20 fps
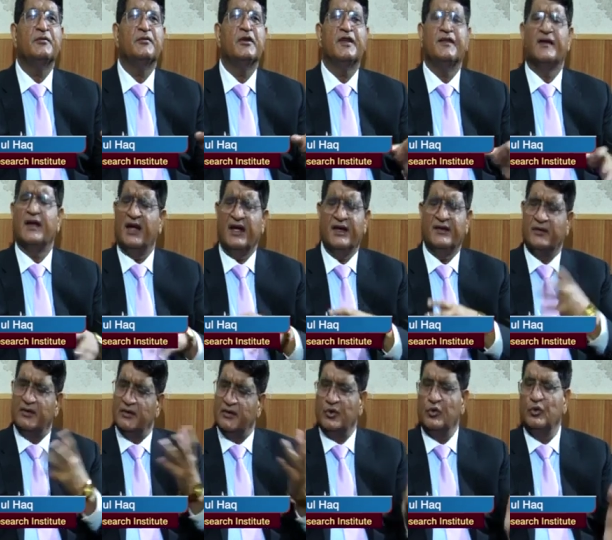was,
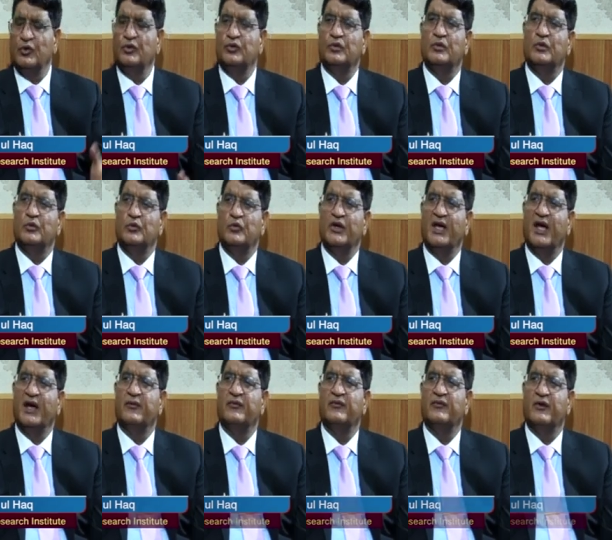as you know, we
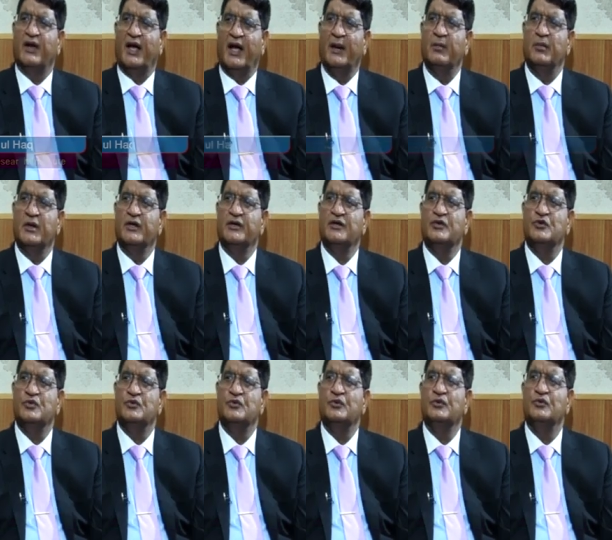have habit
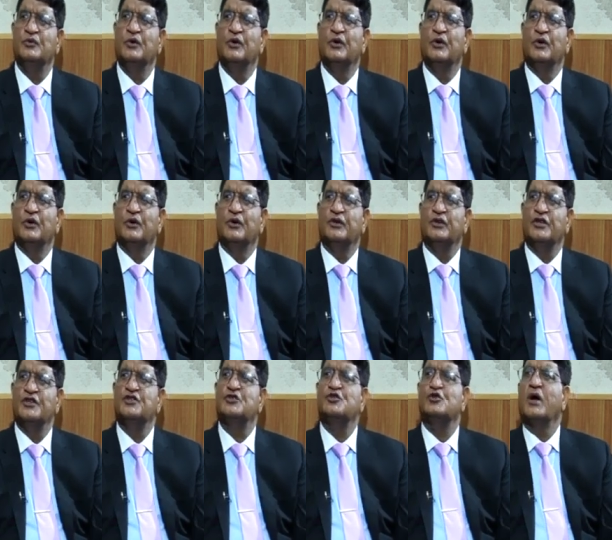to
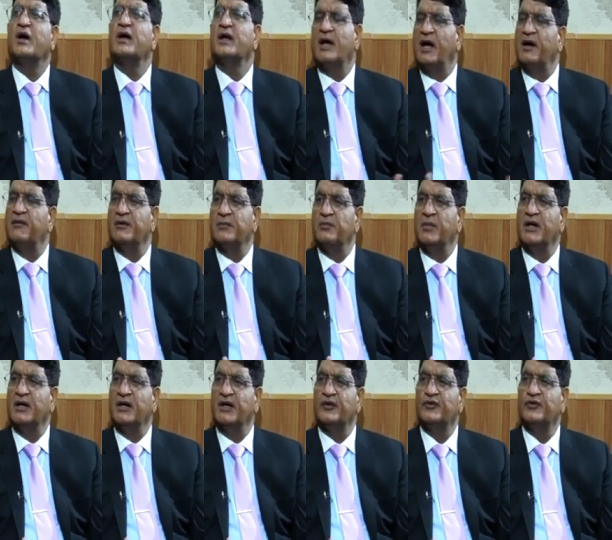destroy our
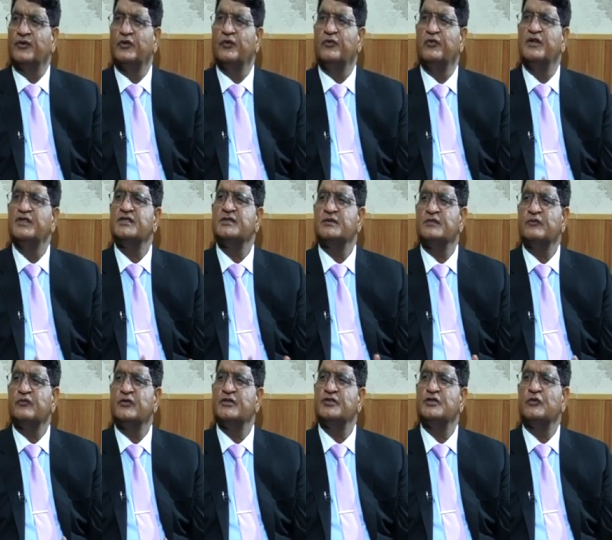buildings. So
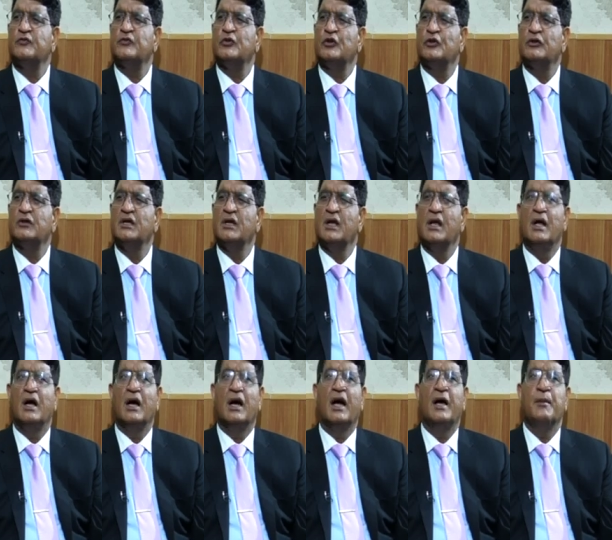first of all,
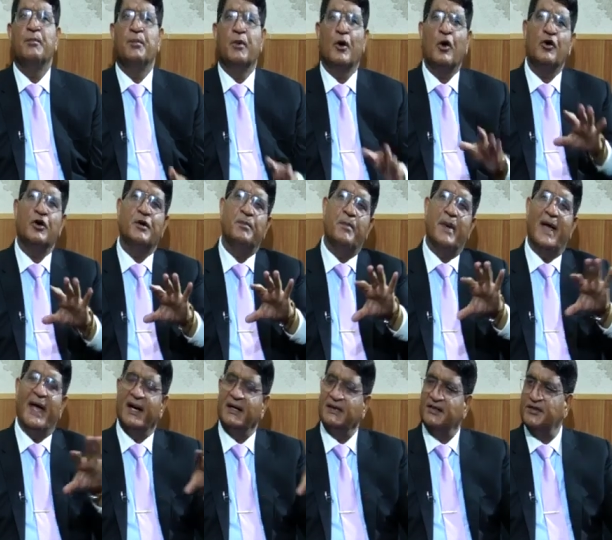I brought
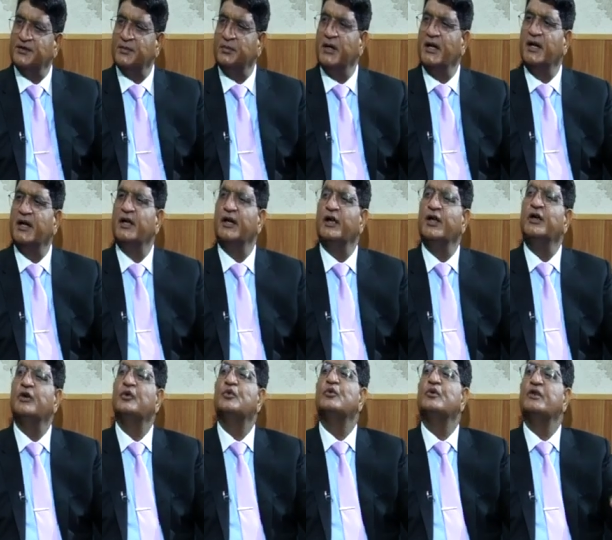back this building into